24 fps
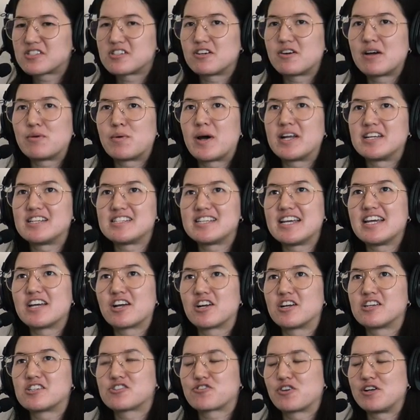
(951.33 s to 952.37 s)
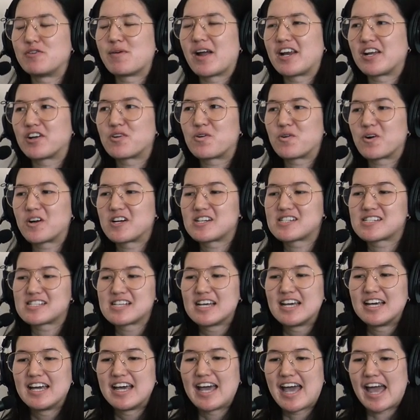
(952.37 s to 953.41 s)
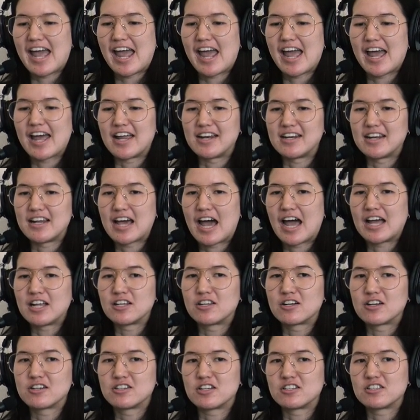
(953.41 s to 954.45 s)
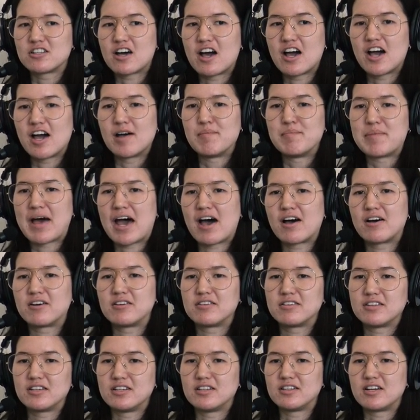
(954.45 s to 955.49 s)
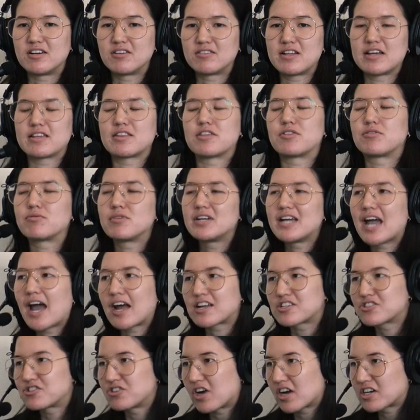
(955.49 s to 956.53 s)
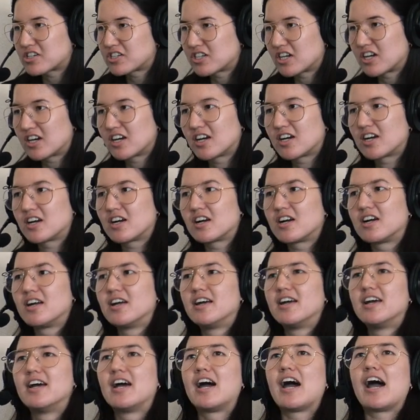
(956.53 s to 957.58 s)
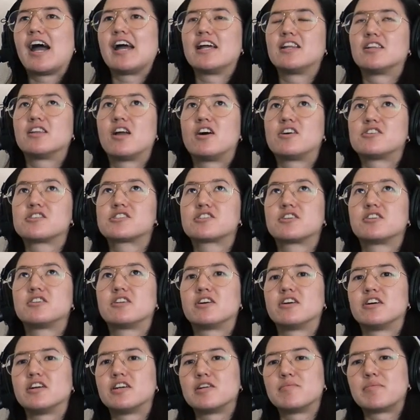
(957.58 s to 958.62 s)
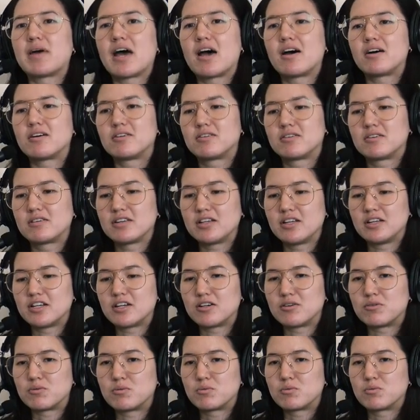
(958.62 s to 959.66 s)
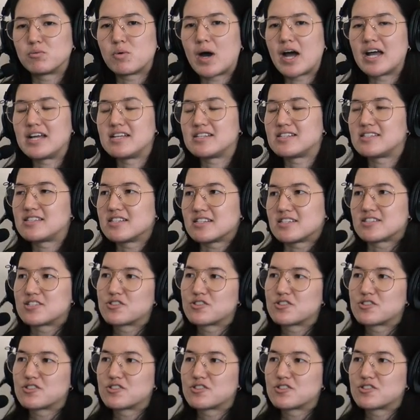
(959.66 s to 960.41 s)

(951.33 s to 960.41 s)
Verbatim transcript: so I wanted to take her a screenwriting course. And I learned a lot about you know like the three act structure. I also learned about you know why is this